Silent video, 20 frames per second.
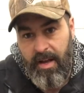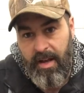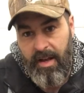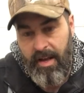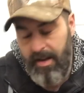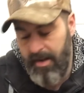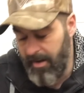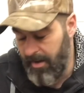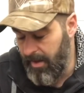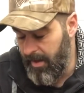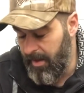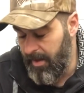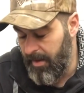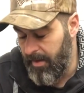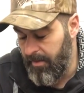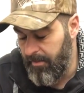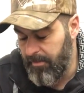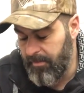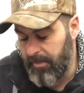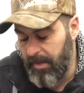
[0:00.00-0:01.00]
and
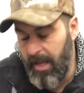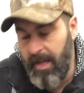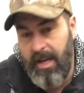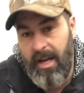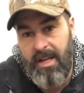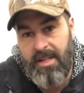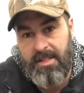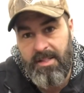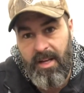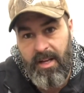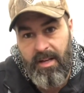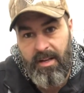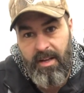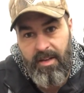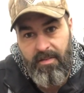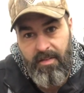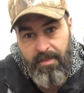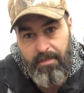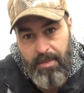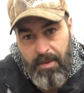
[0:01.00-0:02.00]
like I said,
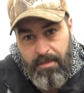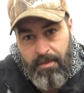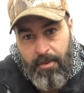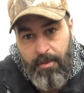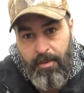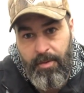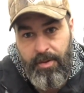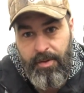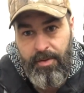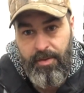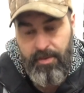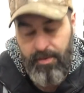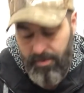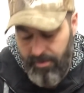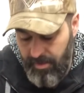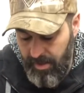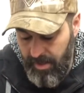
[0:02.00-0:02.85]
even people with